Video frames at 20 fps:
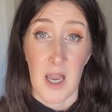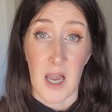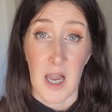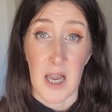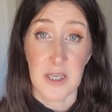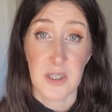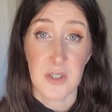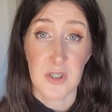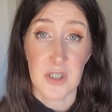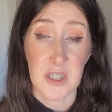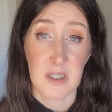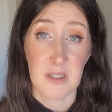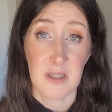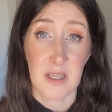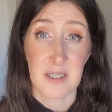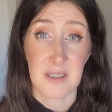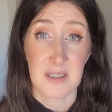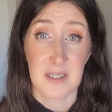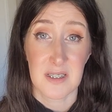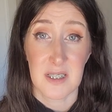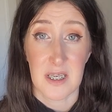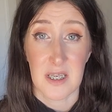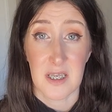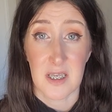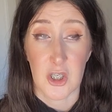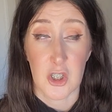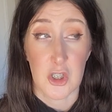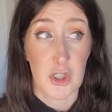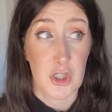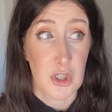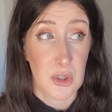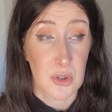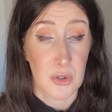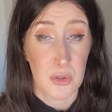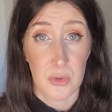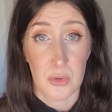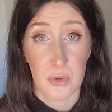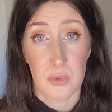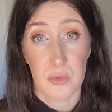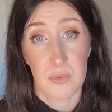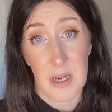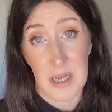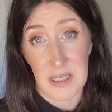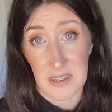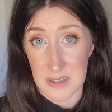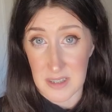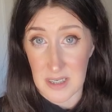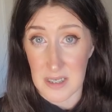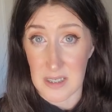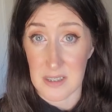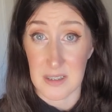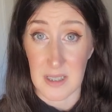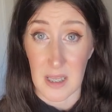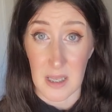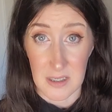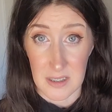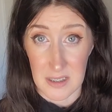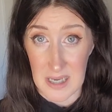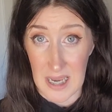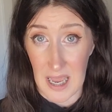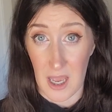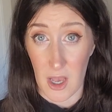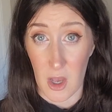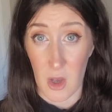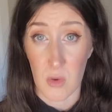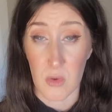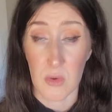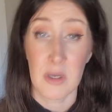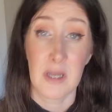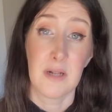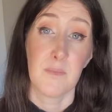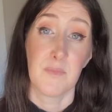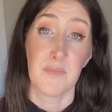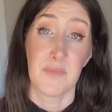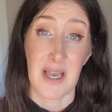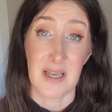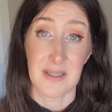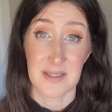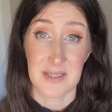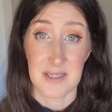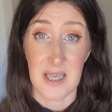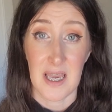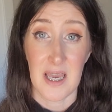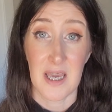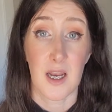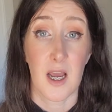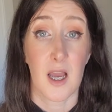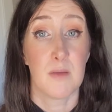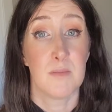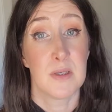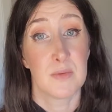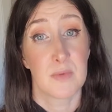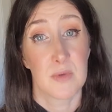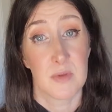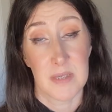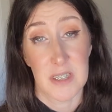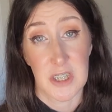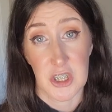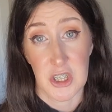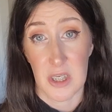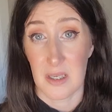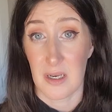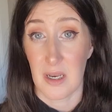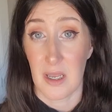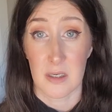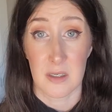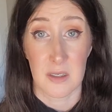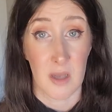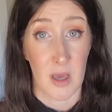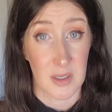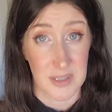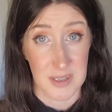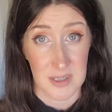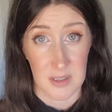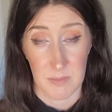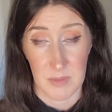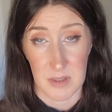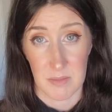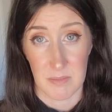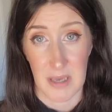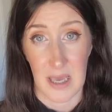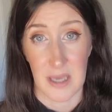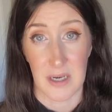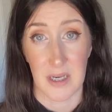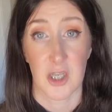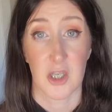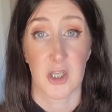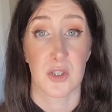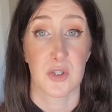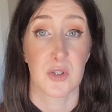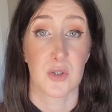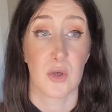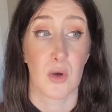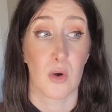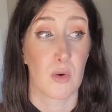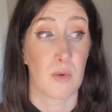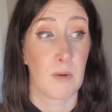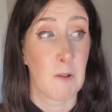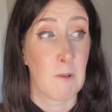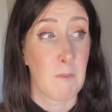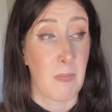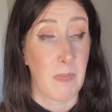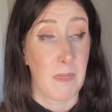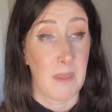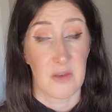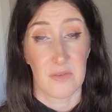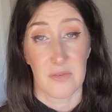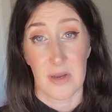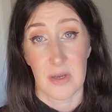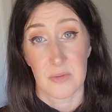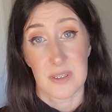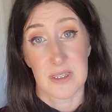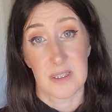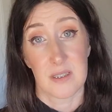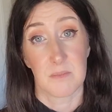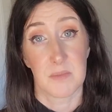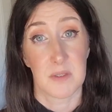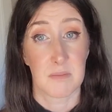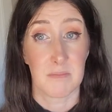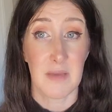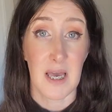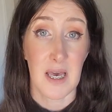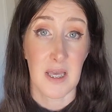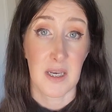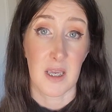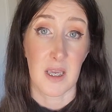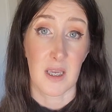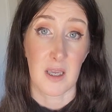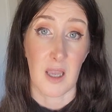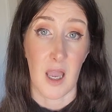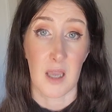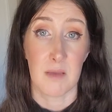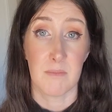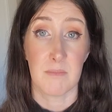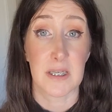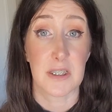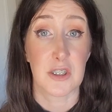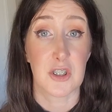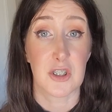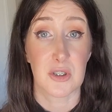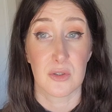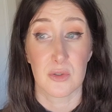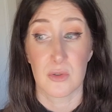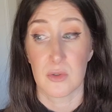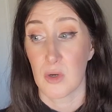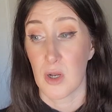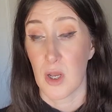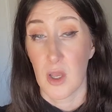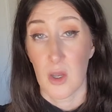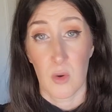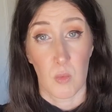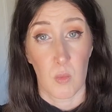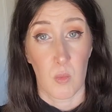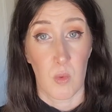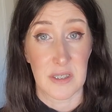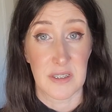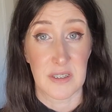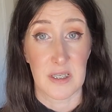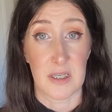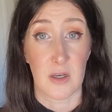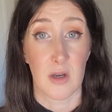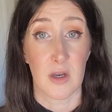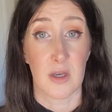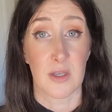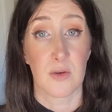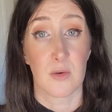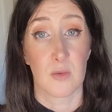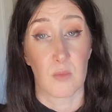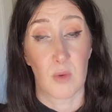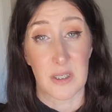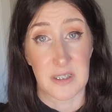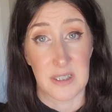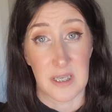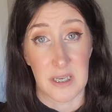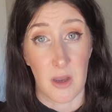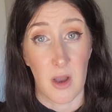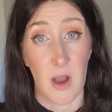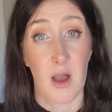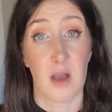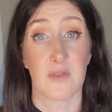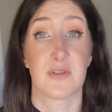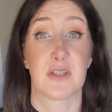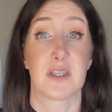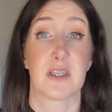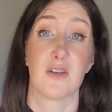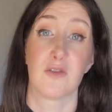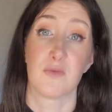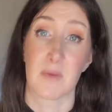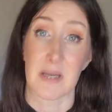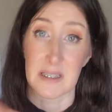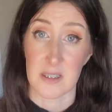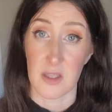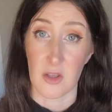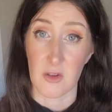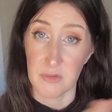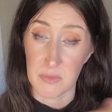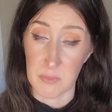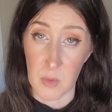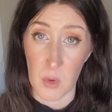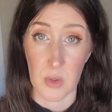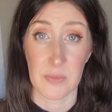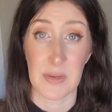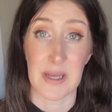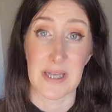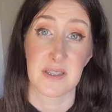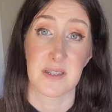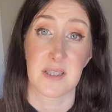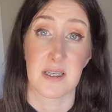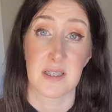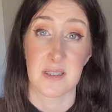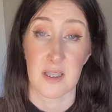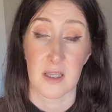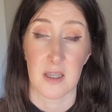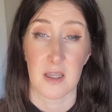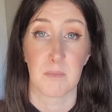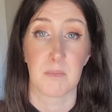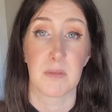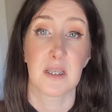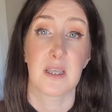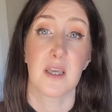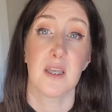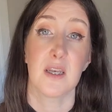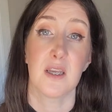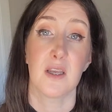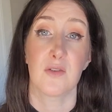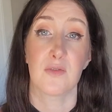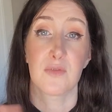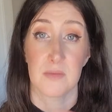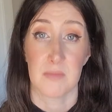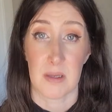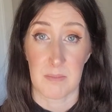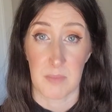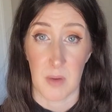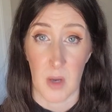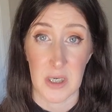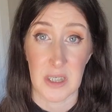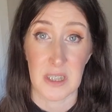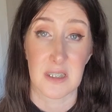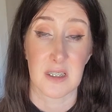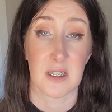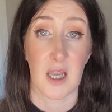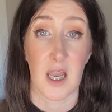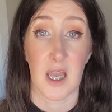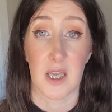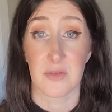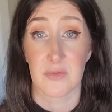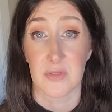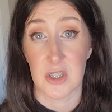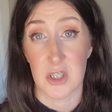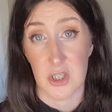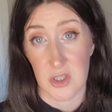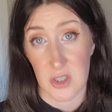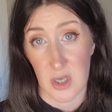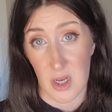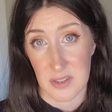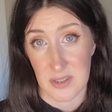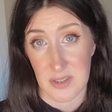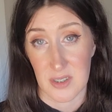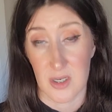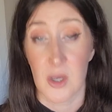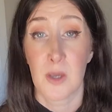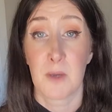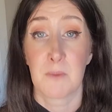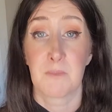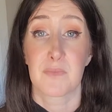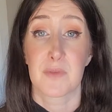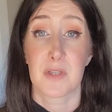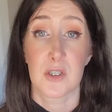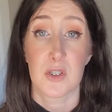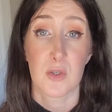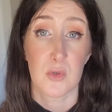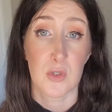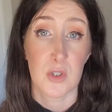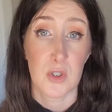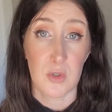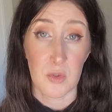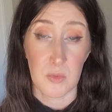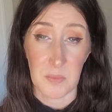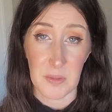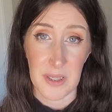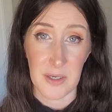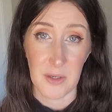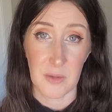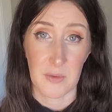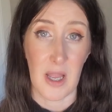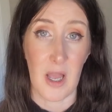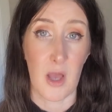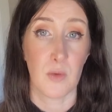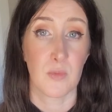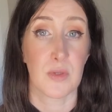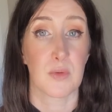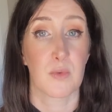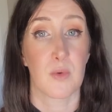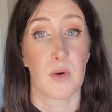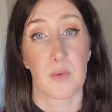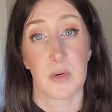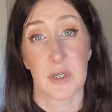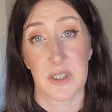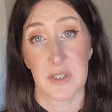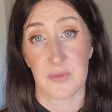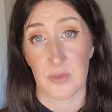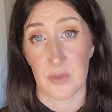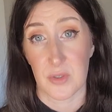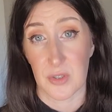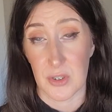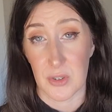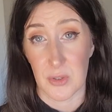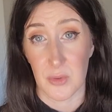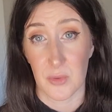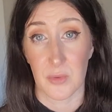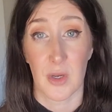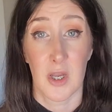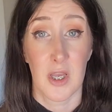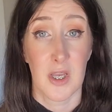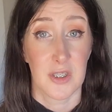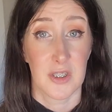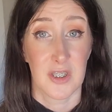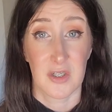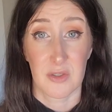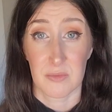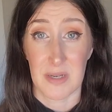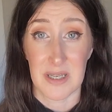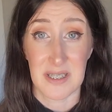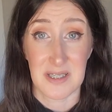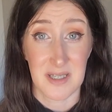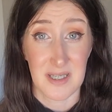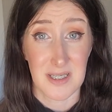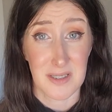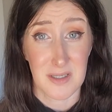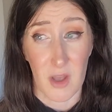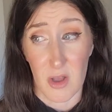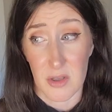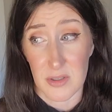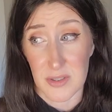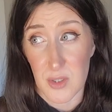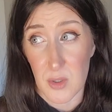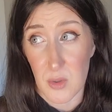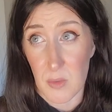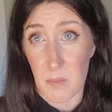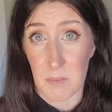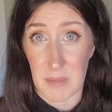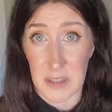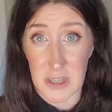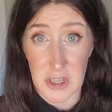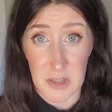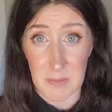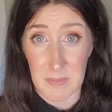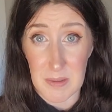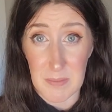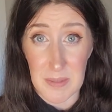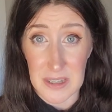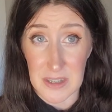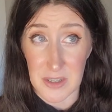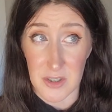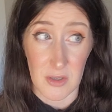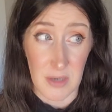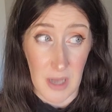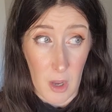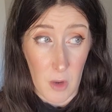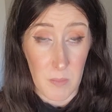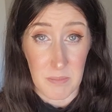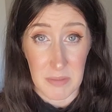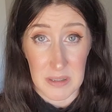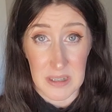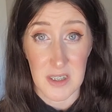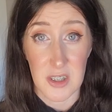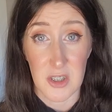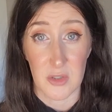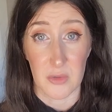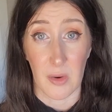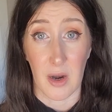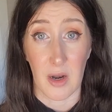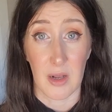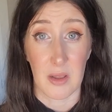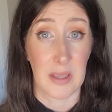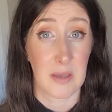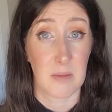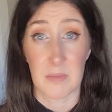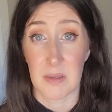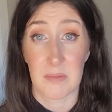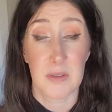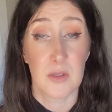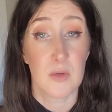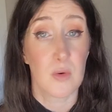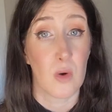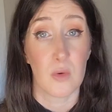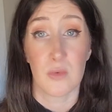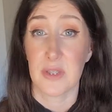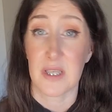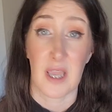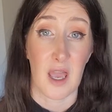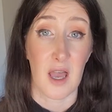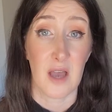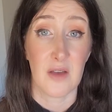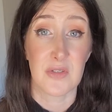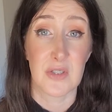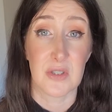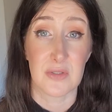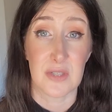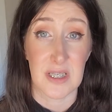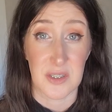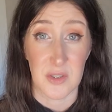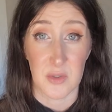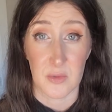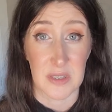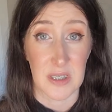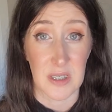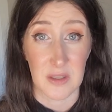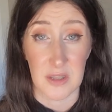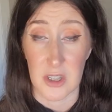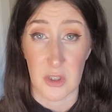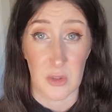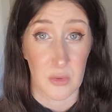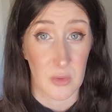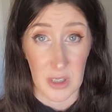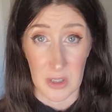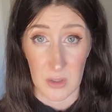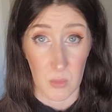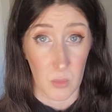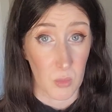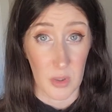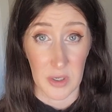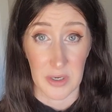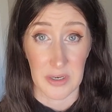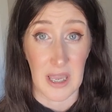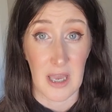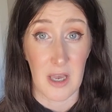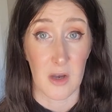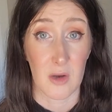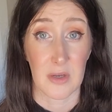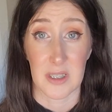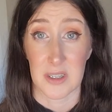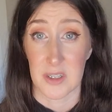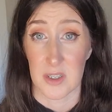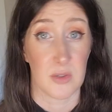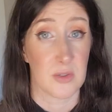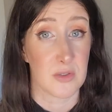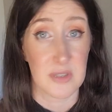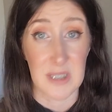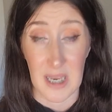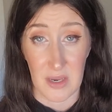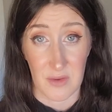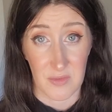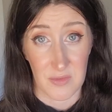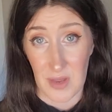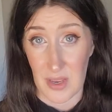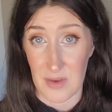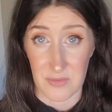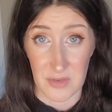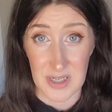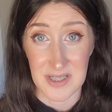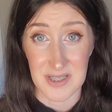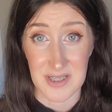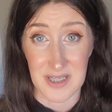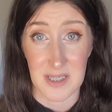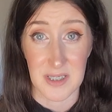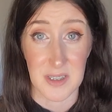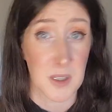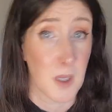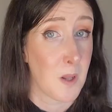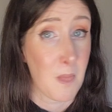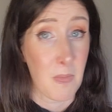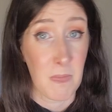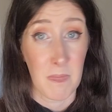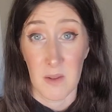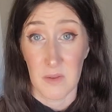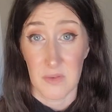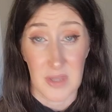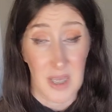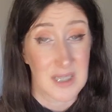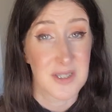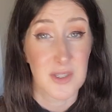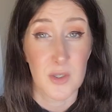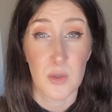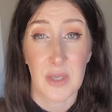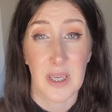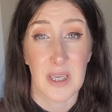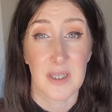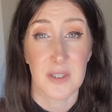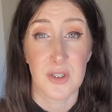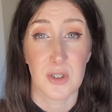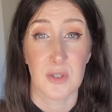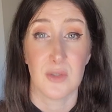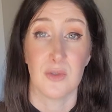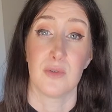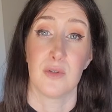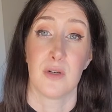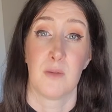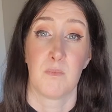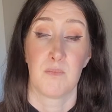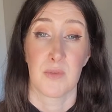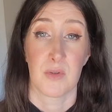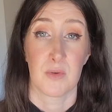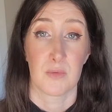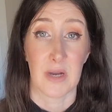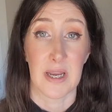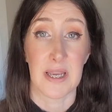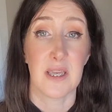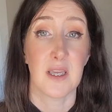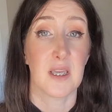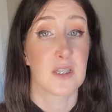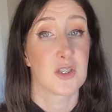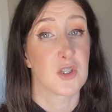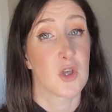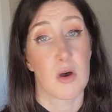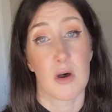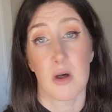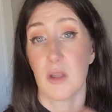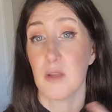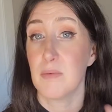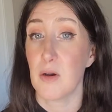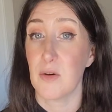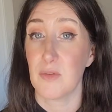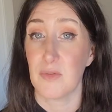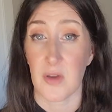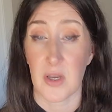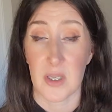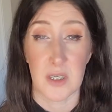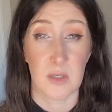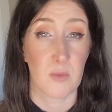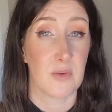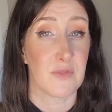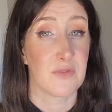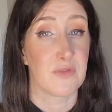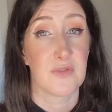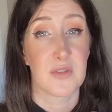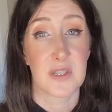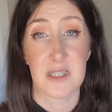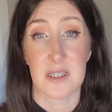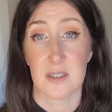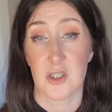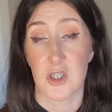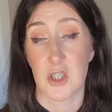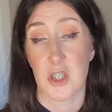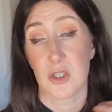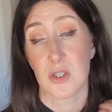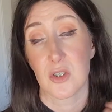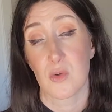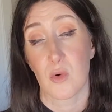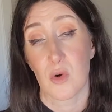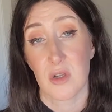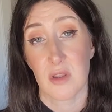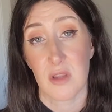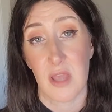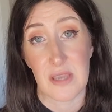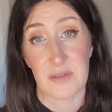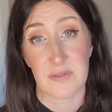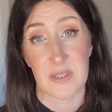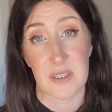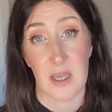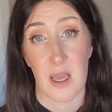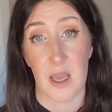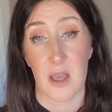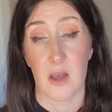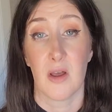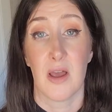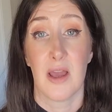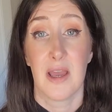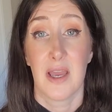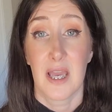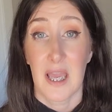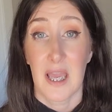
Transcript: I usually like to take 2 rest days now. That said, I'm in remission and not symptomatic. So if I was symptomatic, I might do 1 day on, 1 day off to give myself more rest days in the beginning for my body to kind of adjust. So you play around with what works for you. Your rest days also might just be based on how busy you are. Like maybe you only have 2 days a week that you can work out and so you take 5 rest days. That's okay too. Right? It's all about finding what fits into your lifestyle